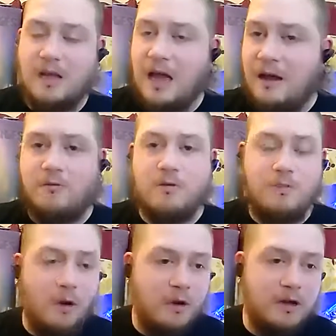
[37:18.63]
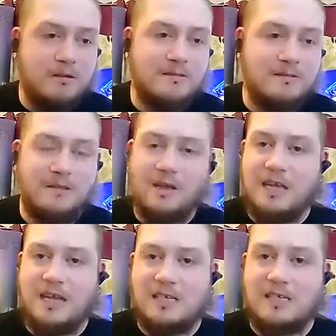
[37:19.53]
every point that
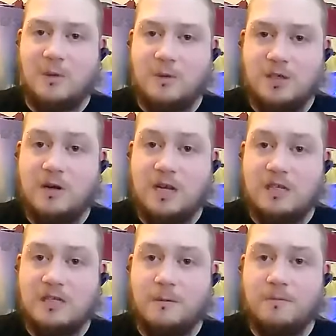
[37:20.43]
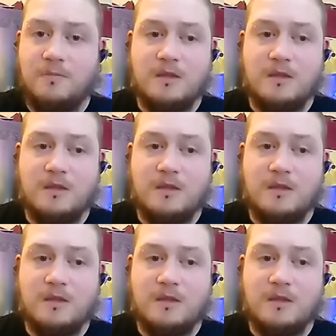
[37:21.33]
he gets an opportunity to.